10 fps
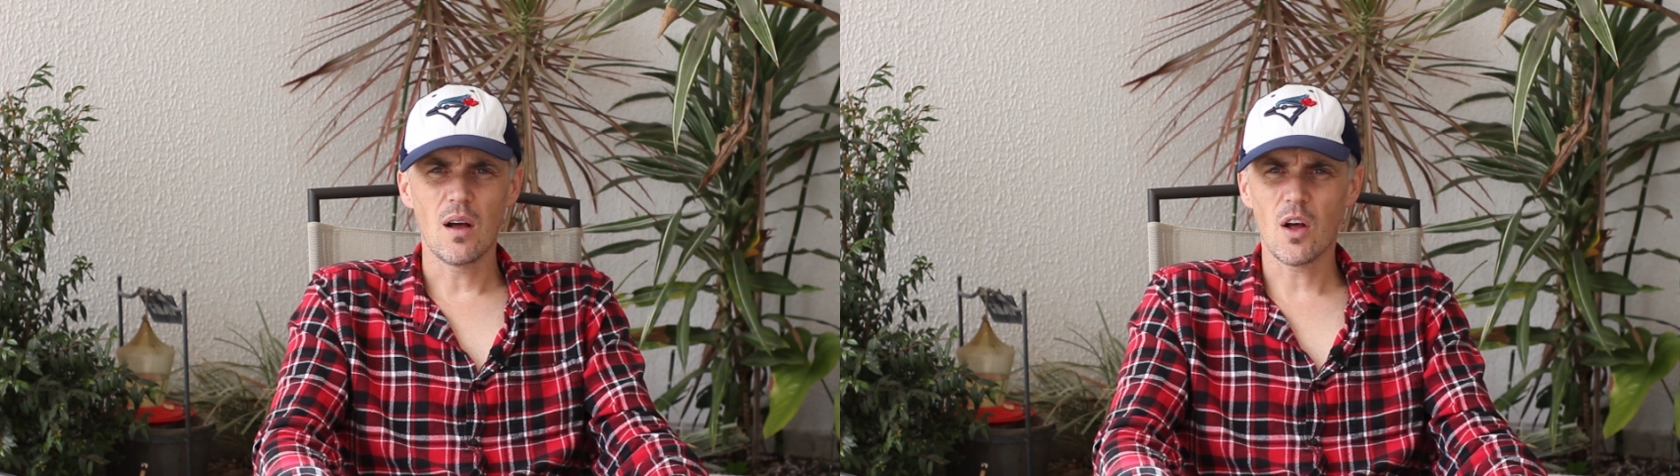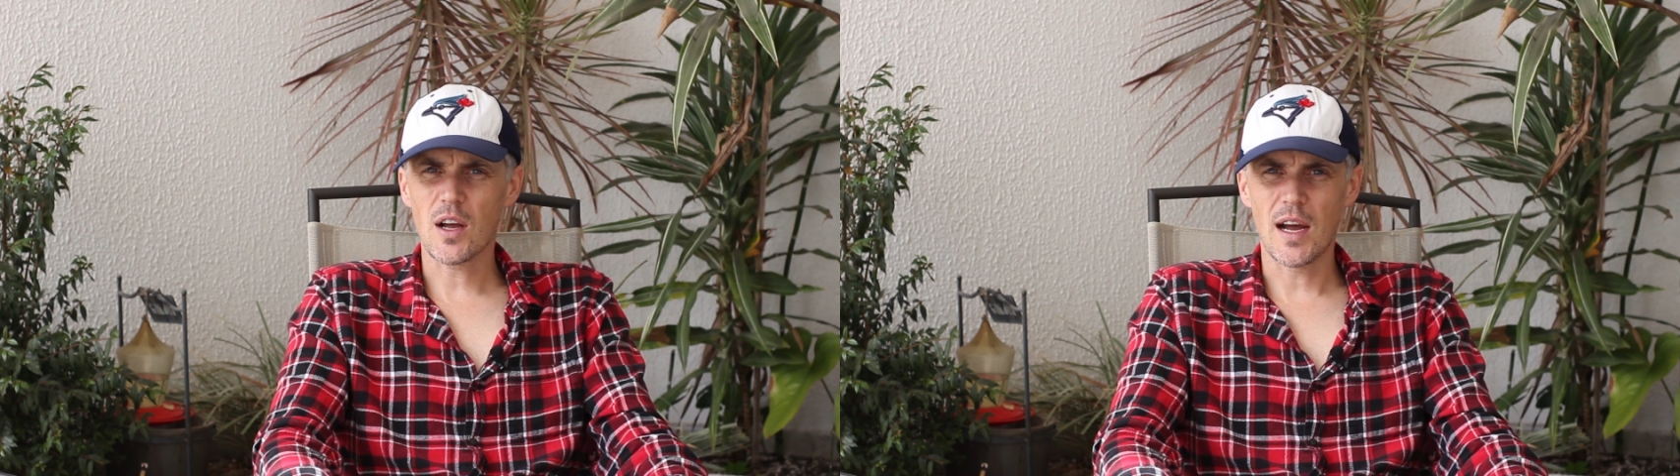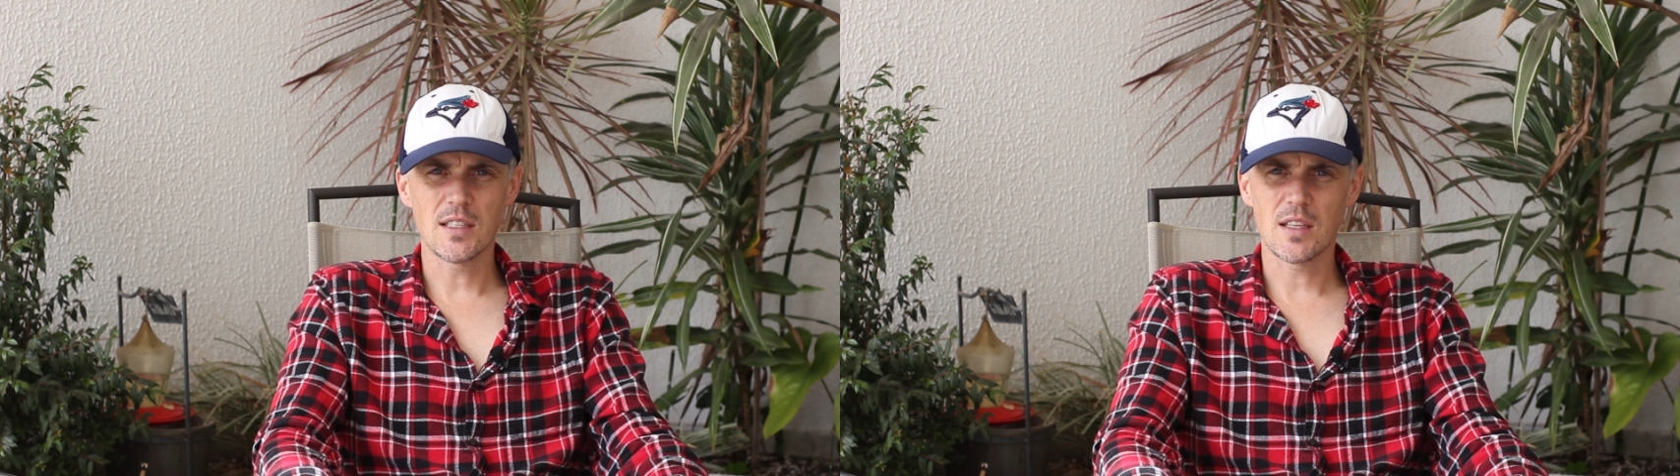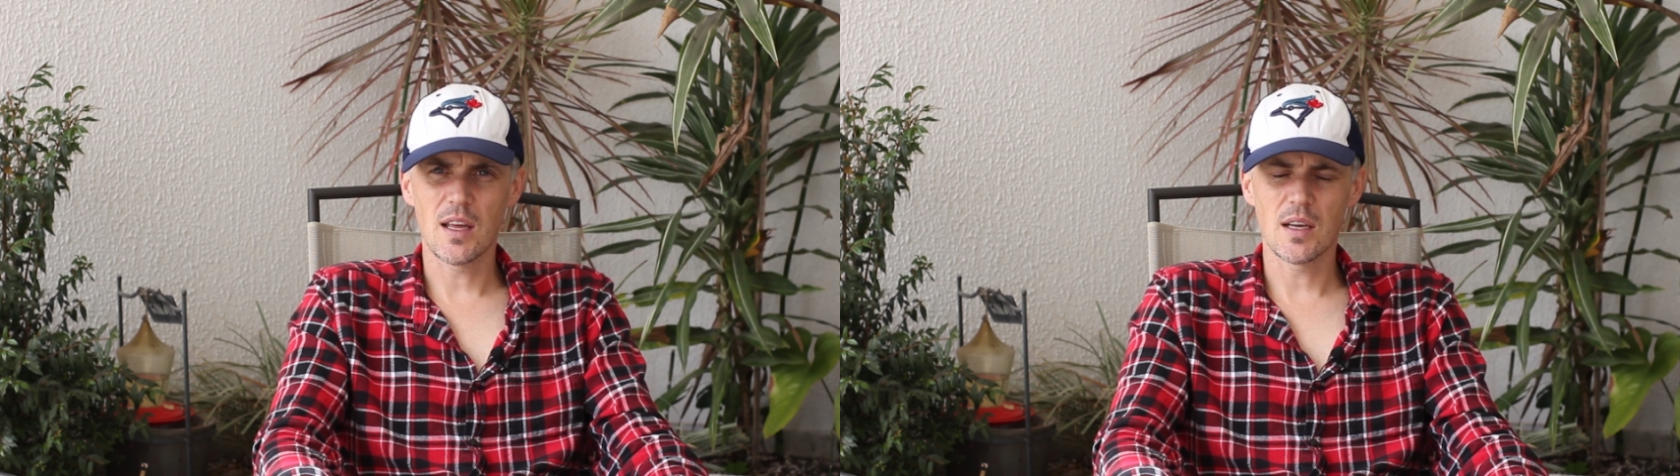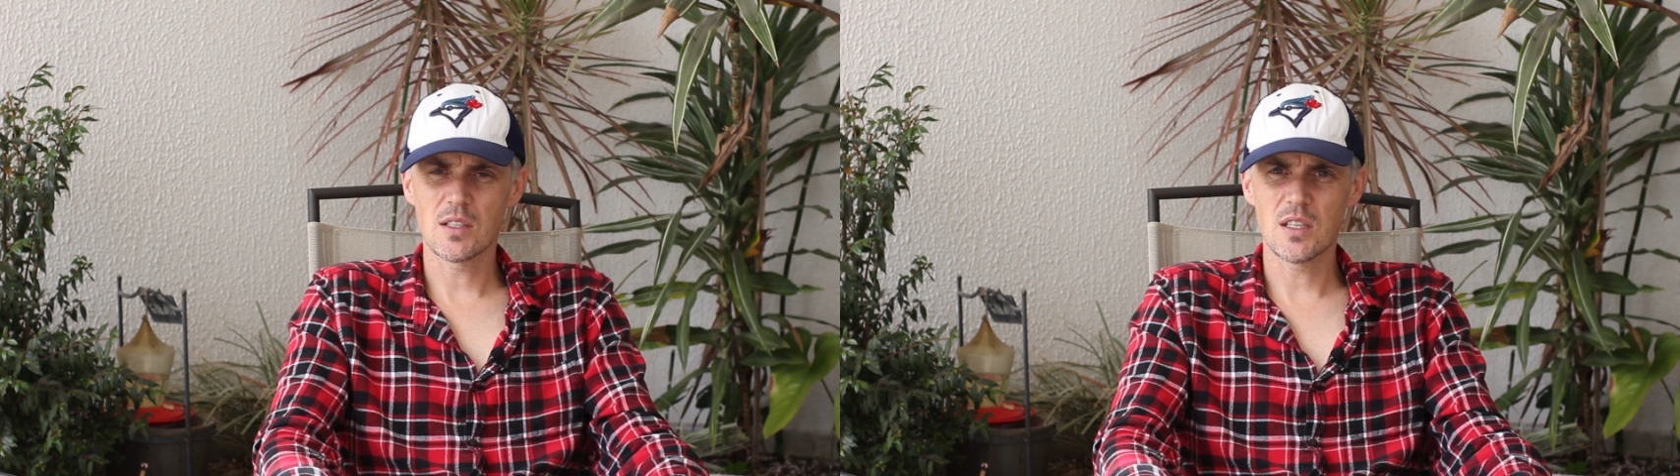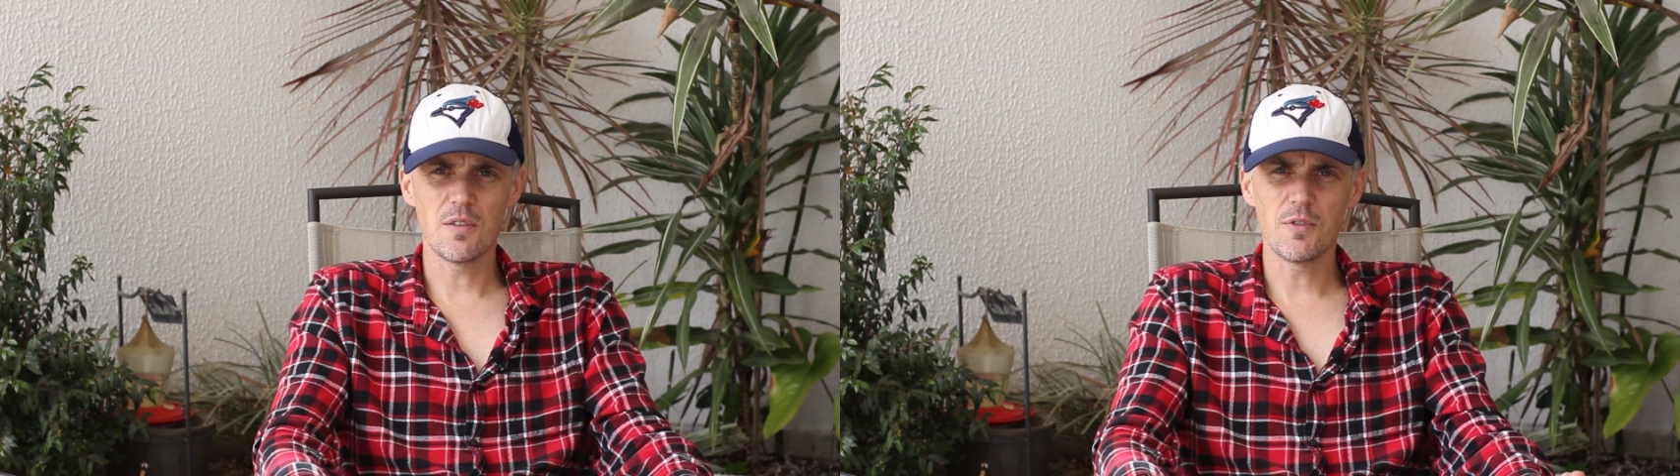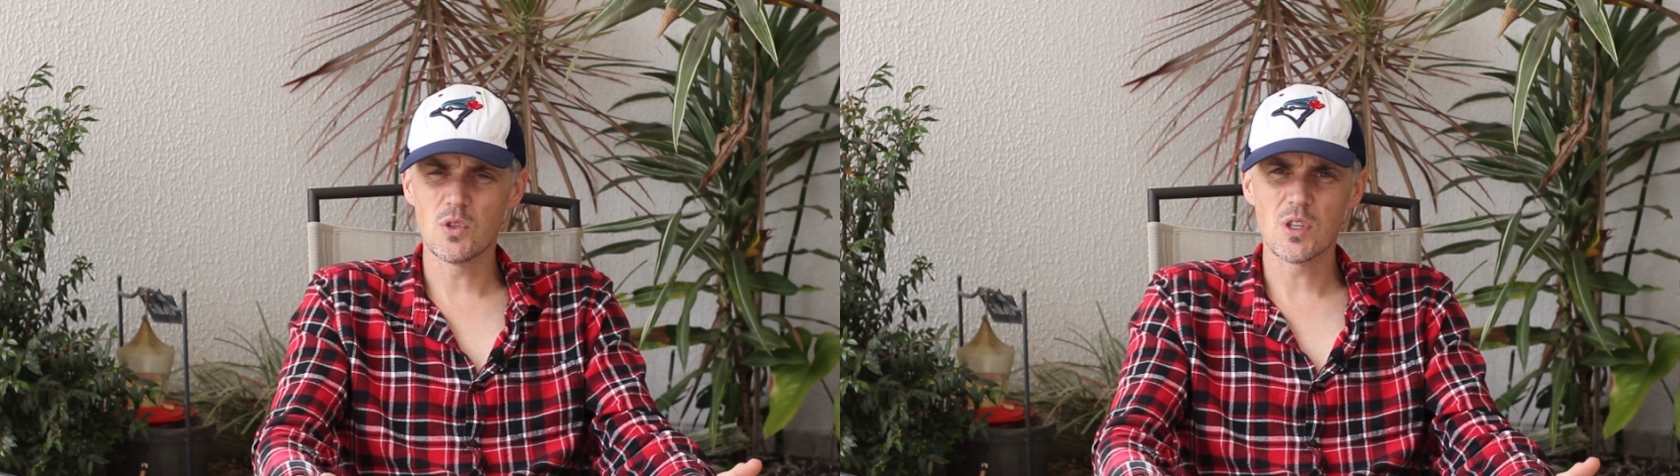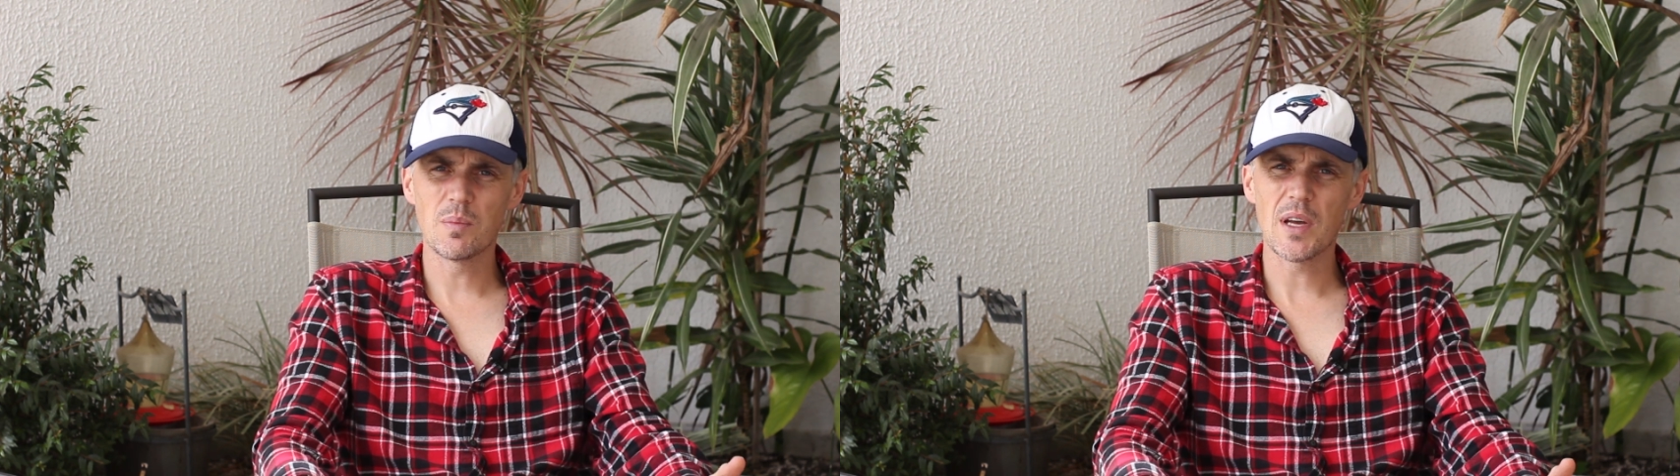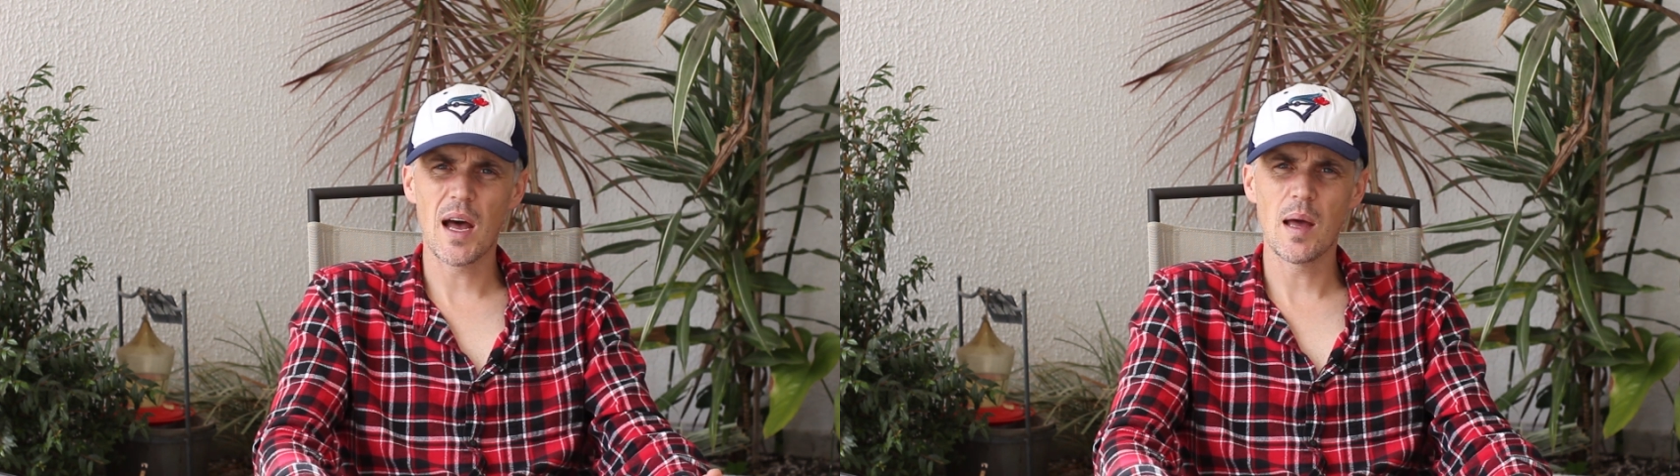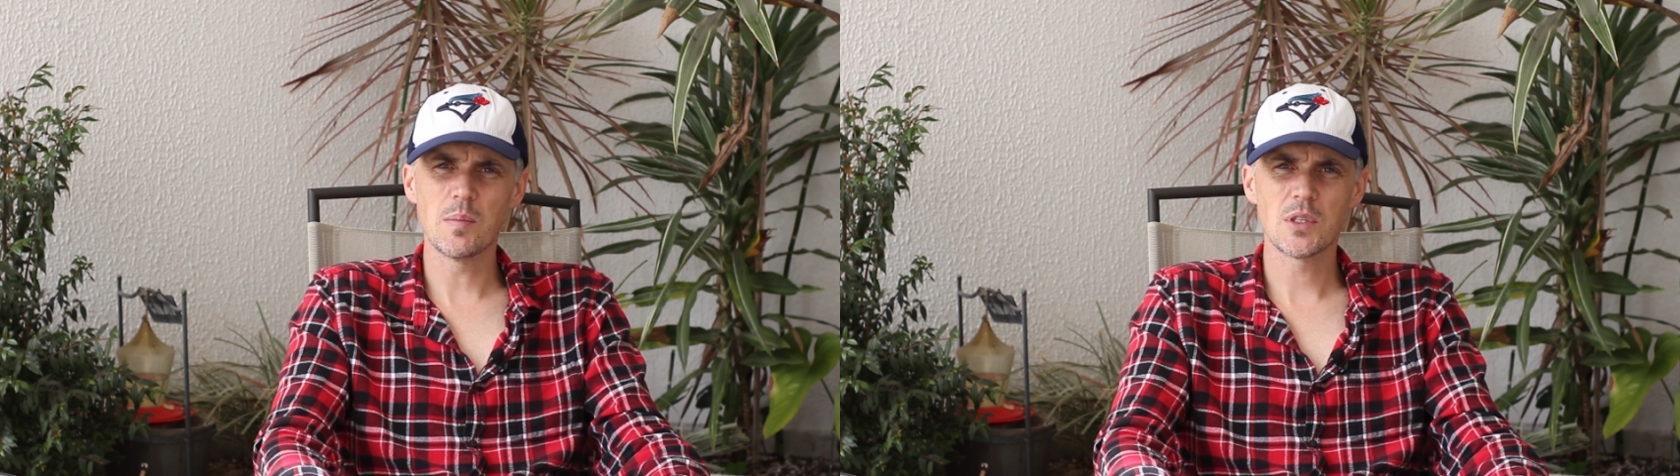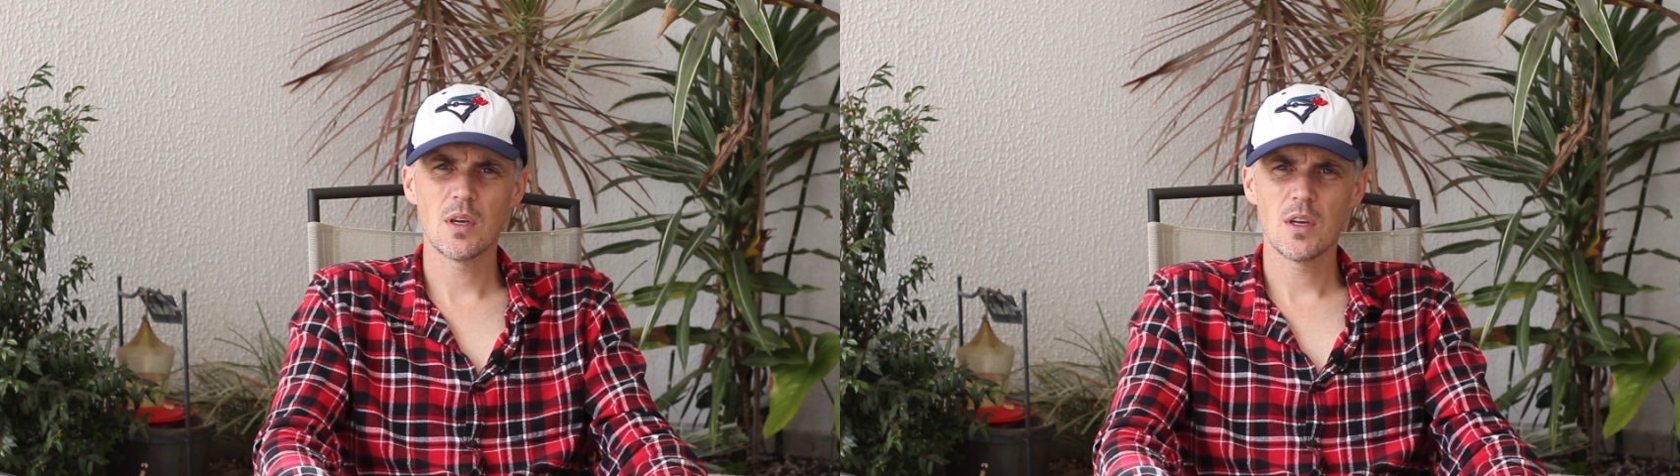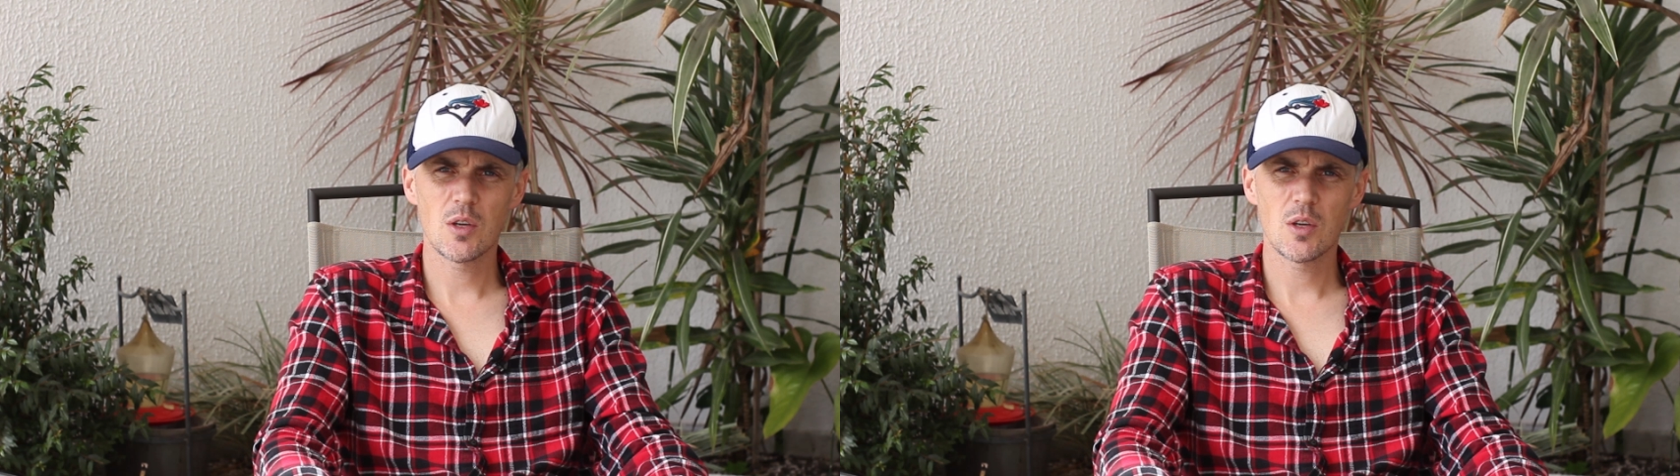all kinds of things, seafood sometimes.